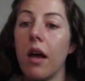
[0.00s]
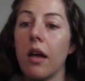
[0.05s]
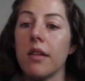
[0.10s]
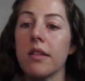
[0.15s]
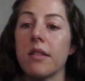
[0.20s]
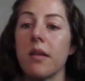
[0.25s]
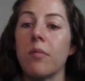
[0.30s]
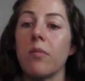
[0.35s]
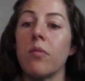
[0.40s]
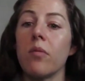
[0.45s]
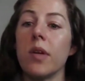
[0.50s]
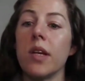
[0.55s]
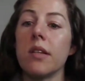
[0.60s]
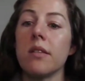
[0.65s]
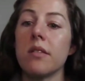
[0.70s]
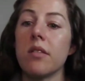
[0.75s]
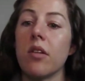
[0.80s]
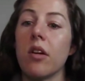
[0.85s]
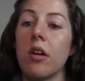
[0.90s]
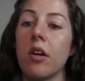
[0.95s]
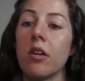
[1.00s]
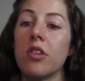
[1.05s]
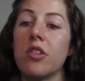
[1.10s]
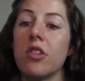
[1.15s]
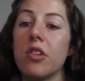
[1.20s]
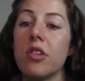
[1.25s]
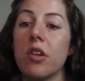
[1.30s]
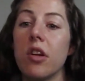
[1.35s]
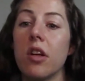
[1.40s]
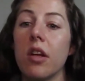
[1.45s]
some
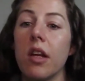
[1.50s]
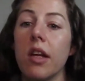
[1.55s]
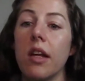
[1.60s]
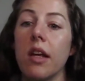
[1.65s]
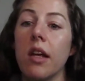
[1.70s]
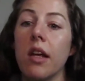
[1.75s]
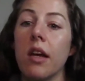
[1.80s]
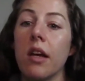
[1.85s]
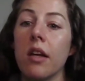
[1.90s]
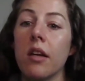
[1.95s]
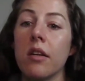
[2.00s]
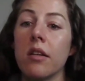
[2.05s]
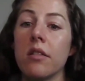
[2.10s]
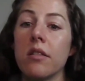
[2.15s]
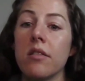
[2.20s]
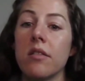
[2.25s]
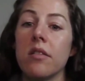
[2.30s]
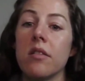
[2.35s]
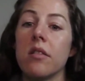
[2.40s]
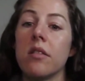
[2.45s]
research and